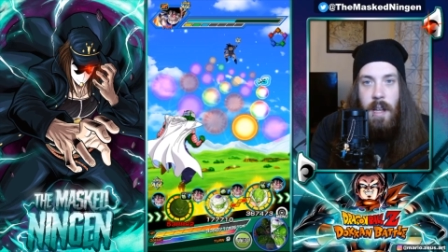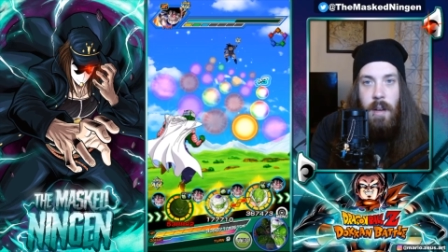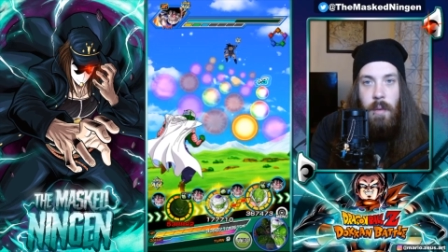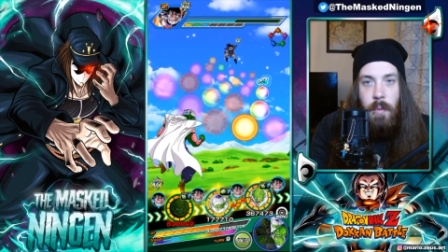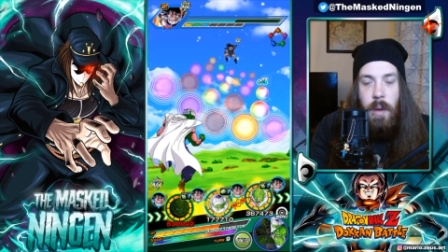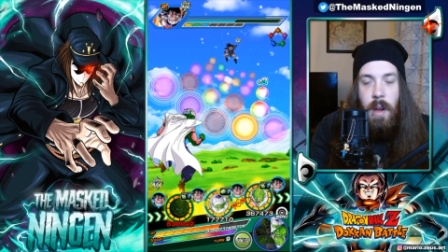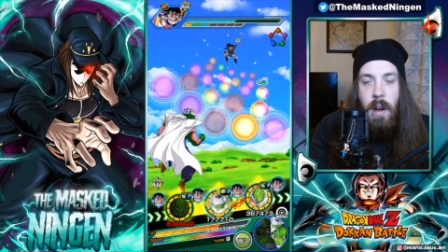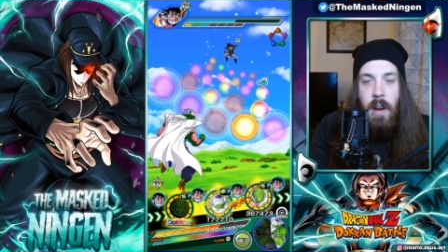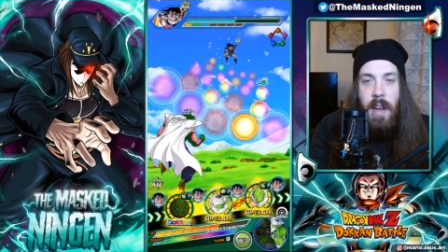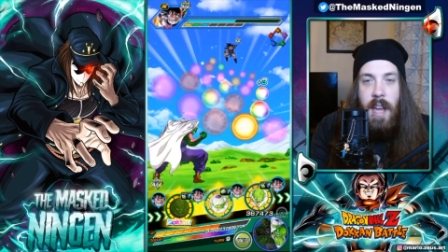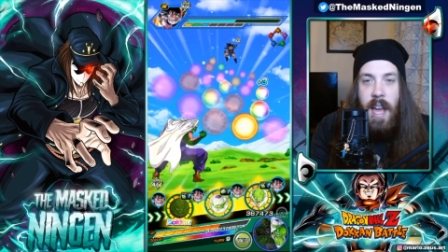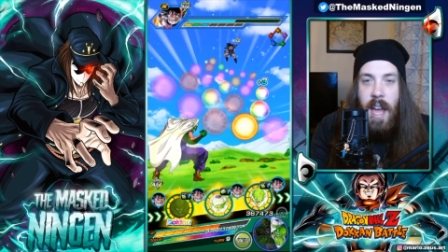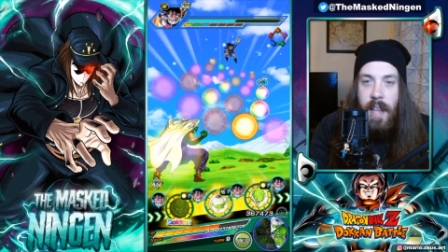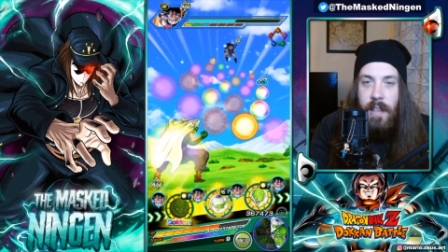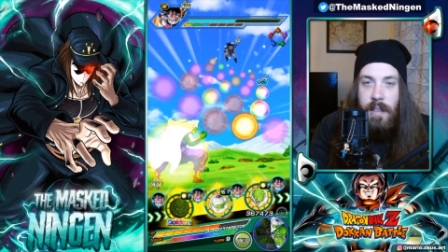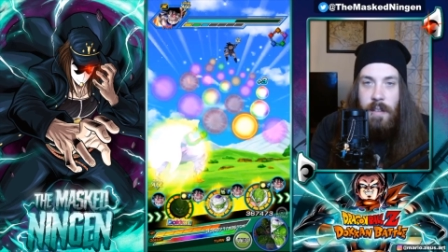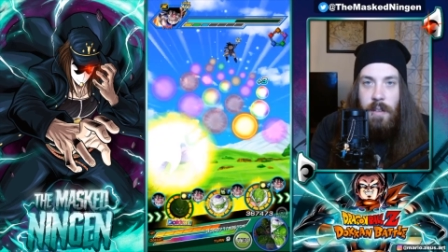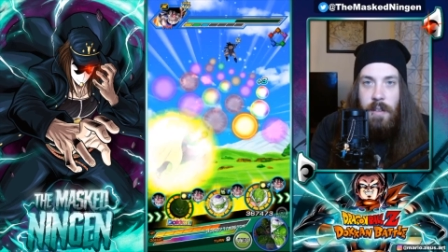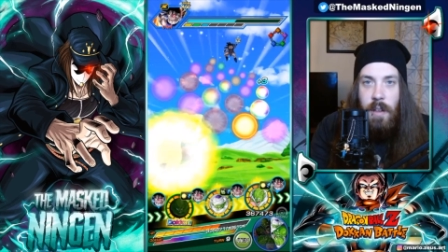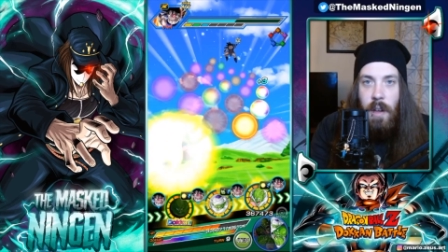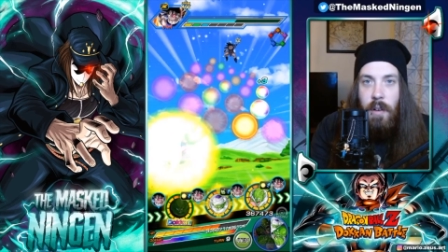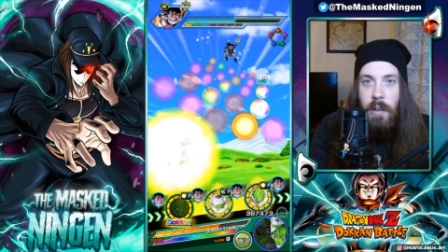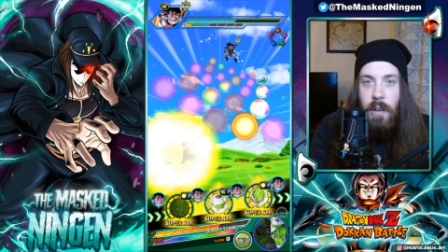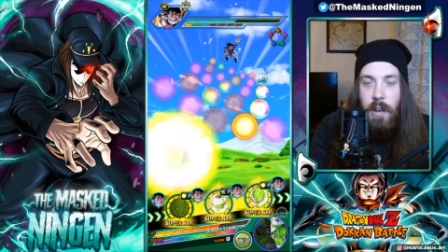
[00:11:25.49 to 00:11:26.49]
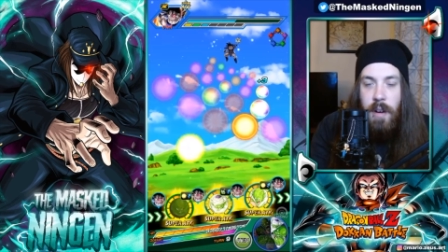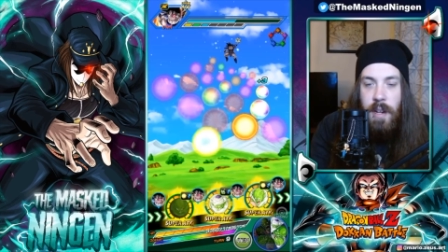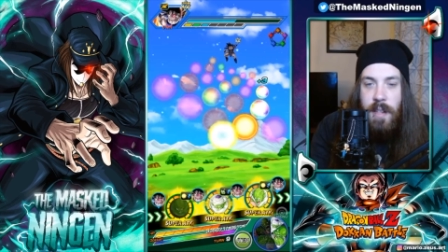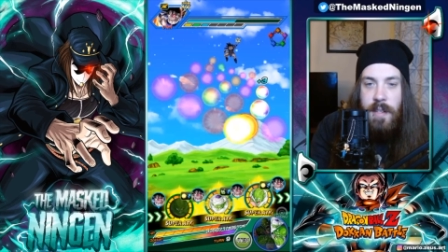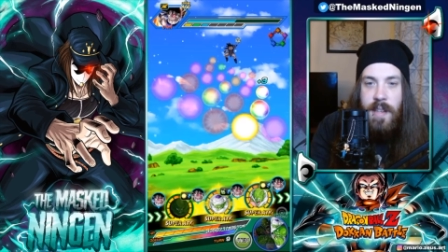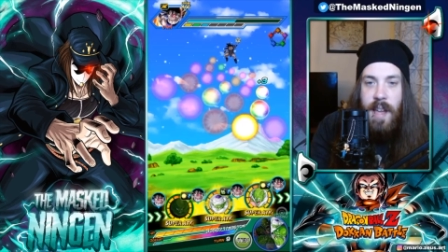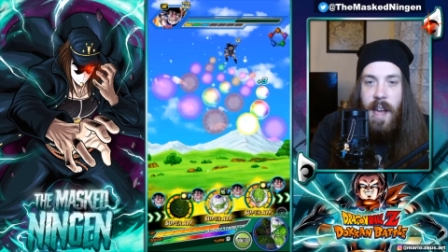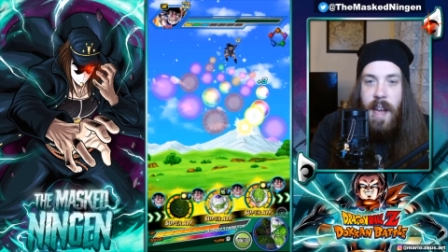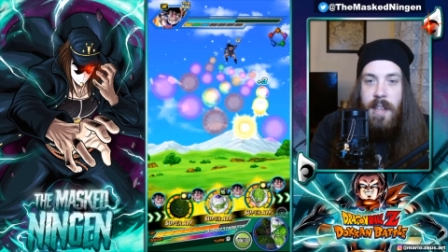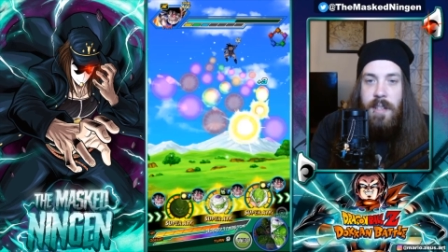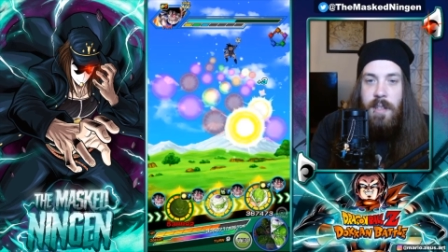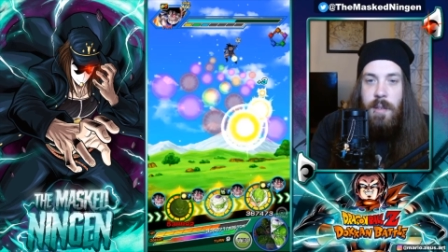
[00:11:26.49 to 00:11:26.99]
We are getting the Dokkan
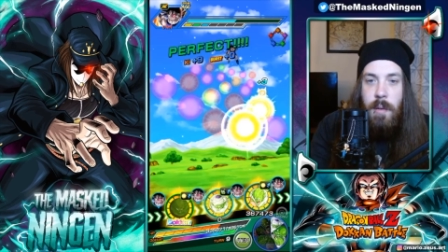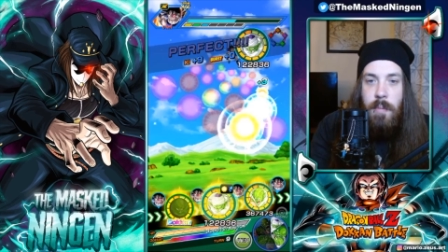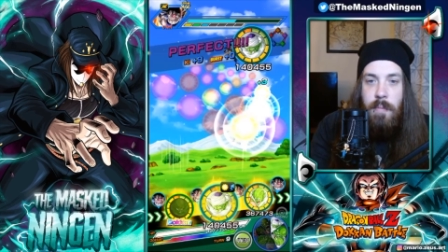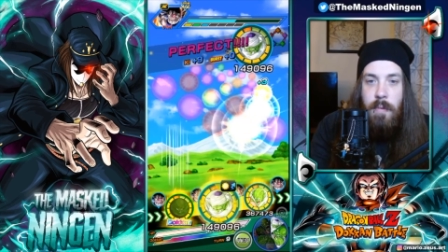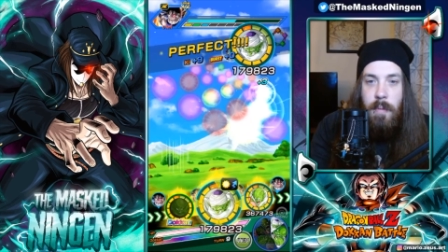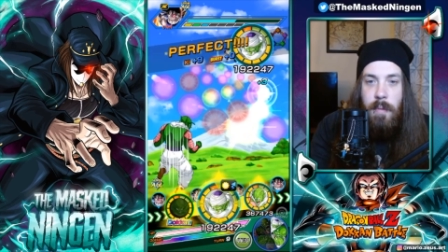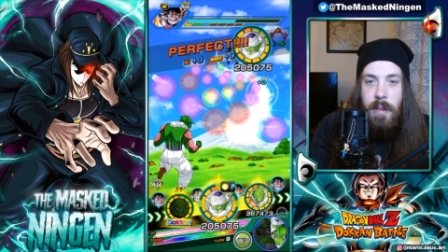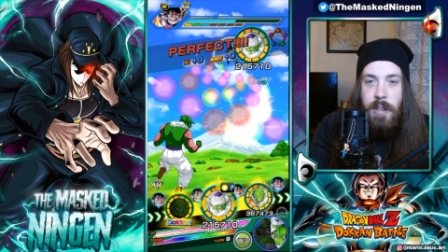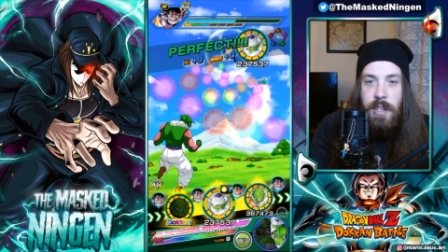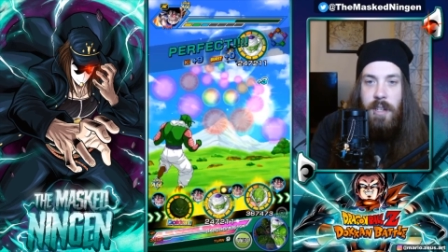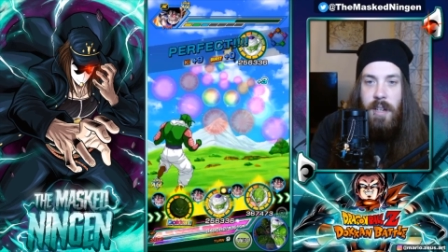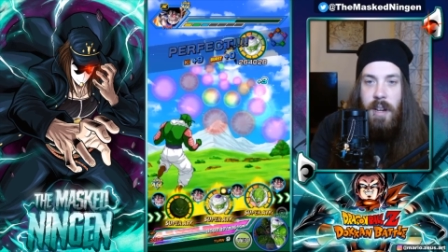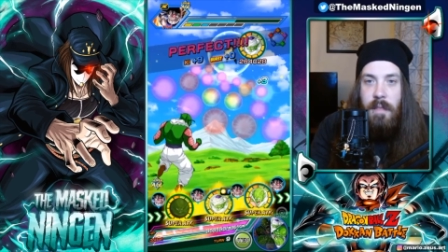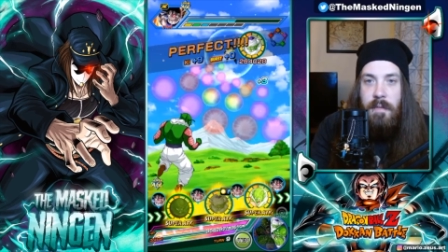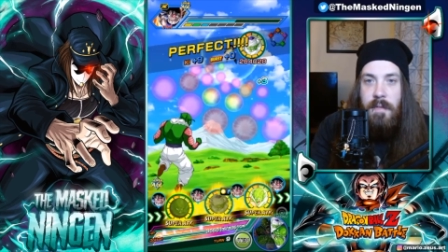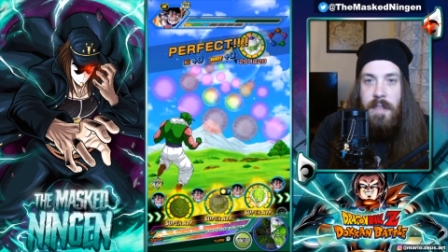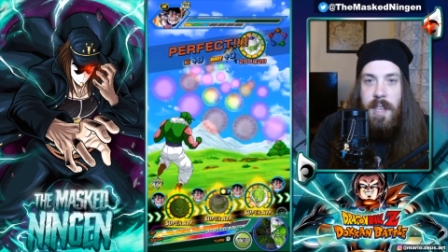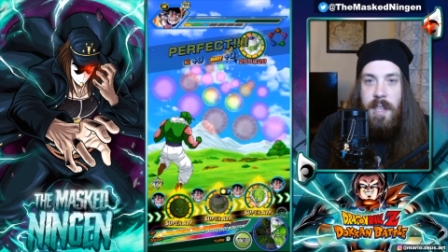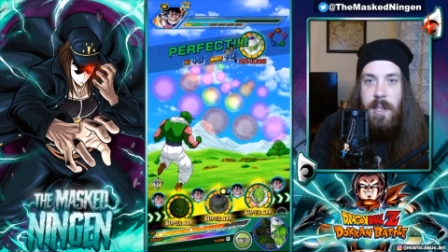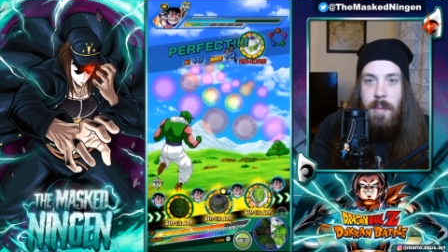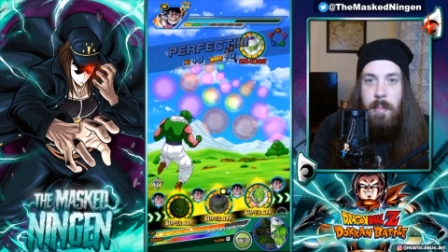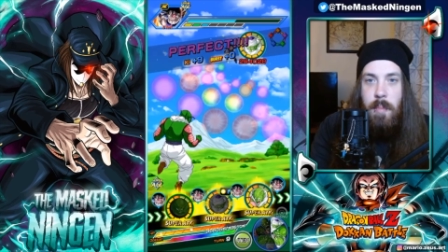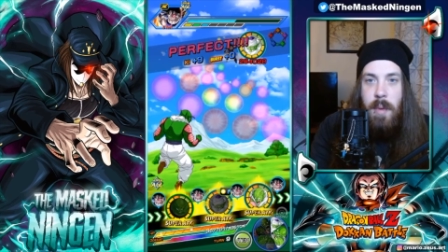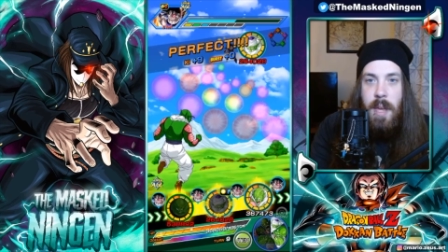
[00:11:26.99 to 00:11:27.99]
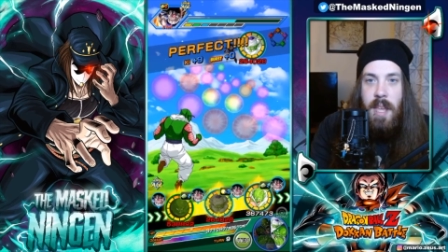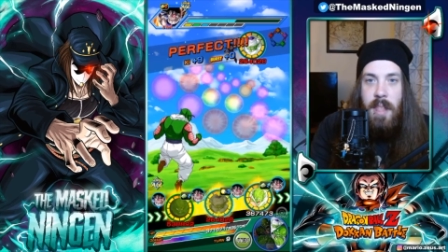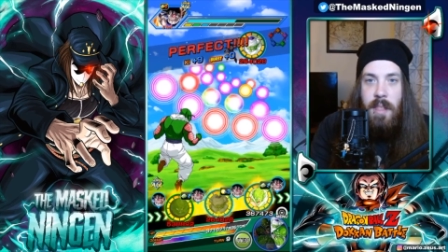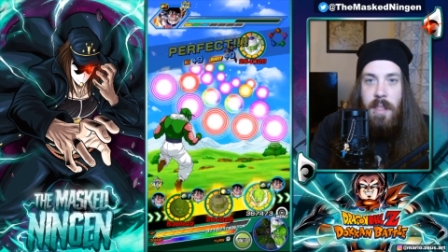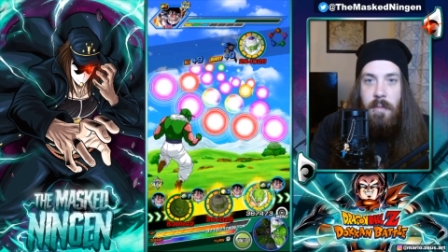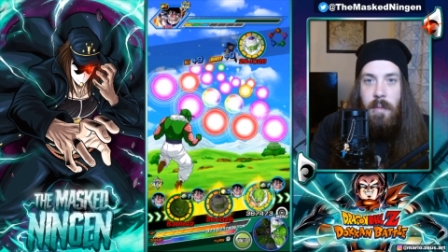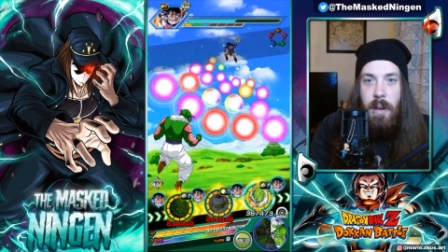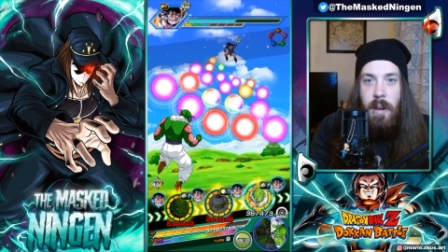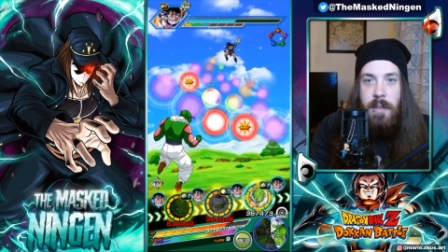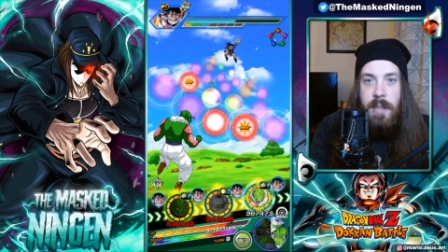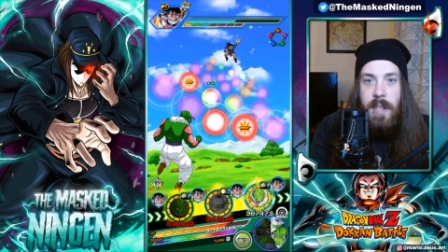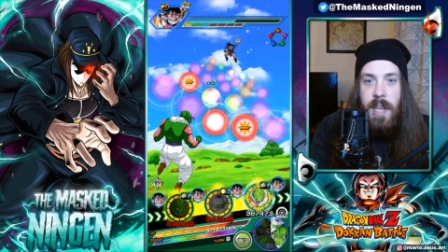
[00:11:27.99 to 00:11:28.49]
attack, so we probably should have this be the
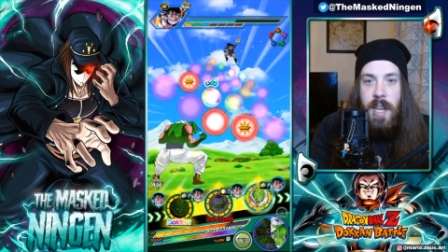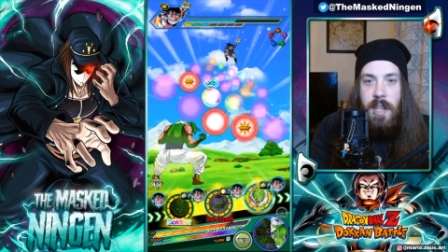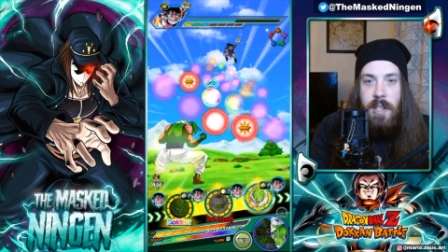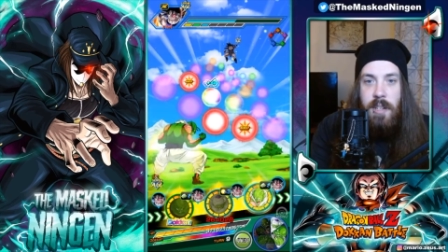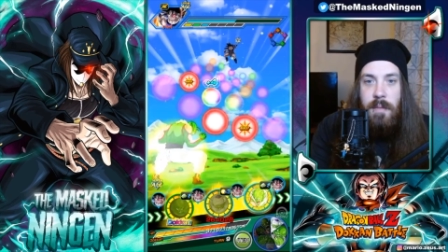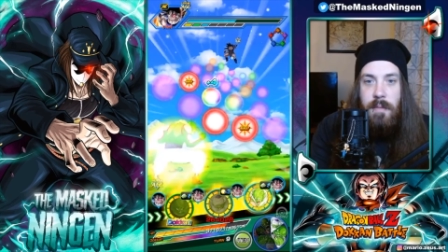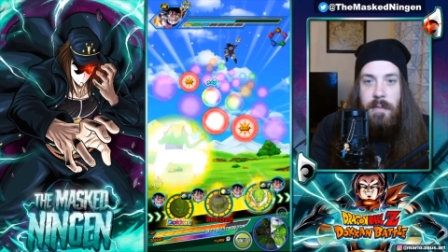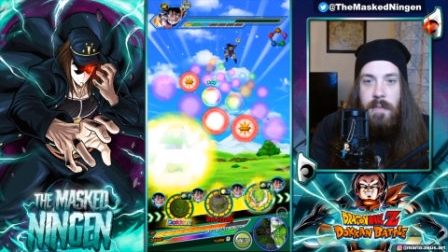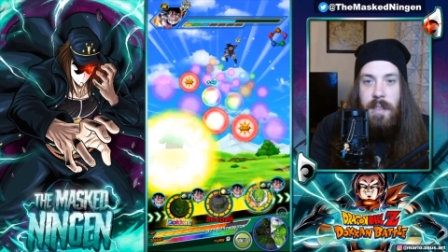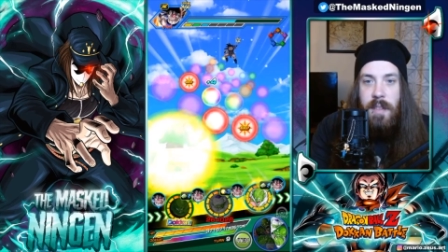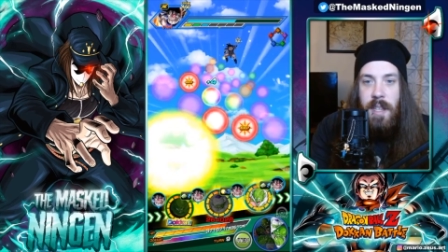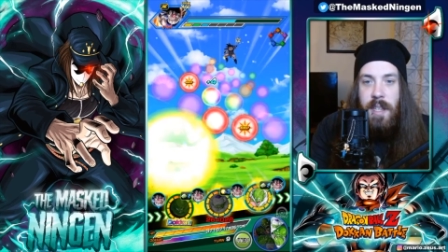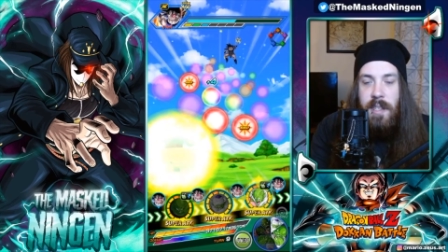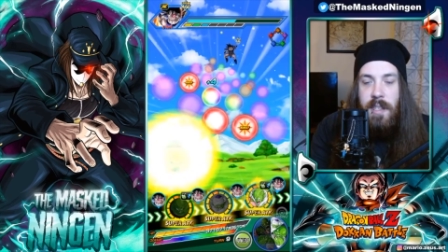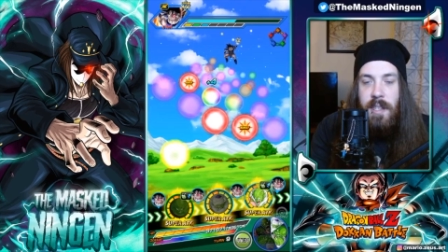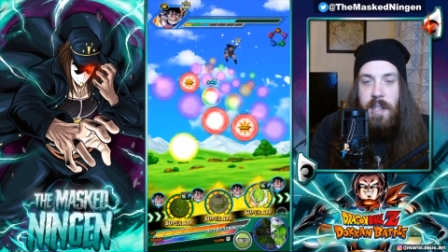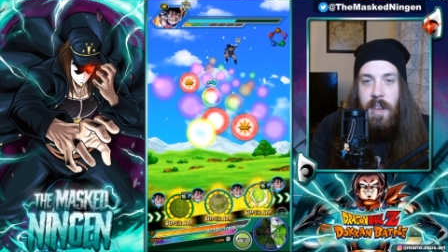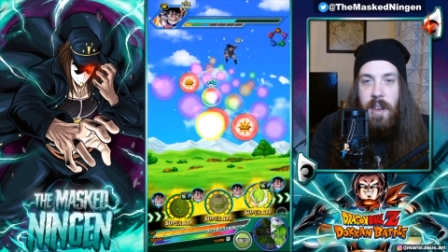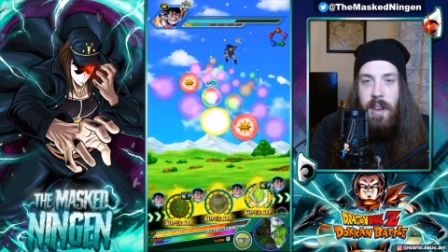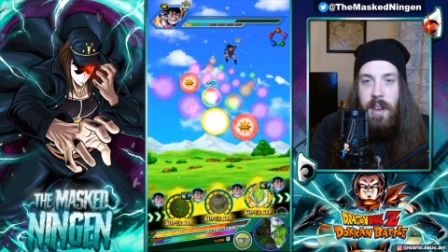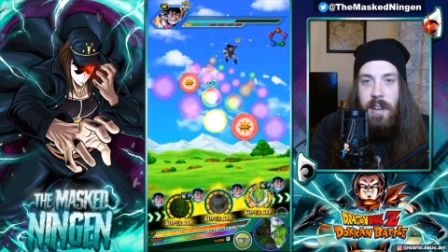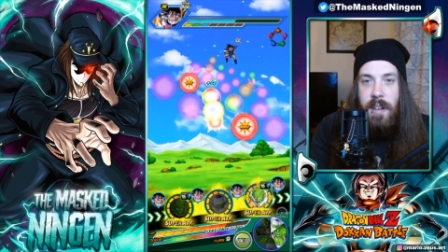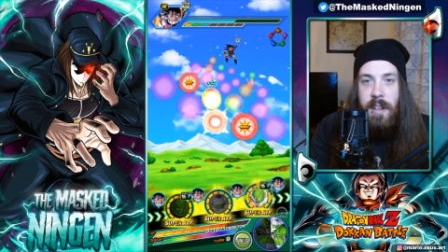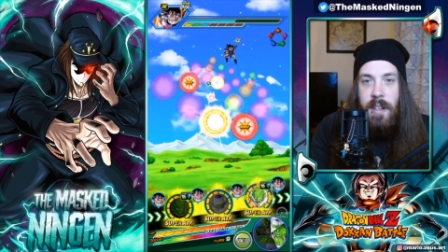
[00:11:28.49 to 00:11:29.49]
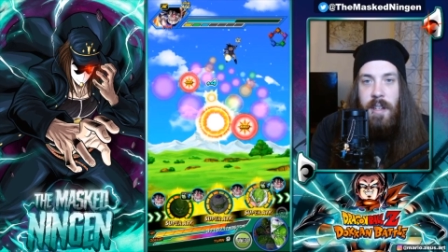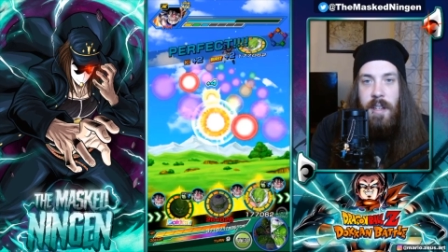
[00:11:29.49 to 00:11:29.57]
rotation for this turn.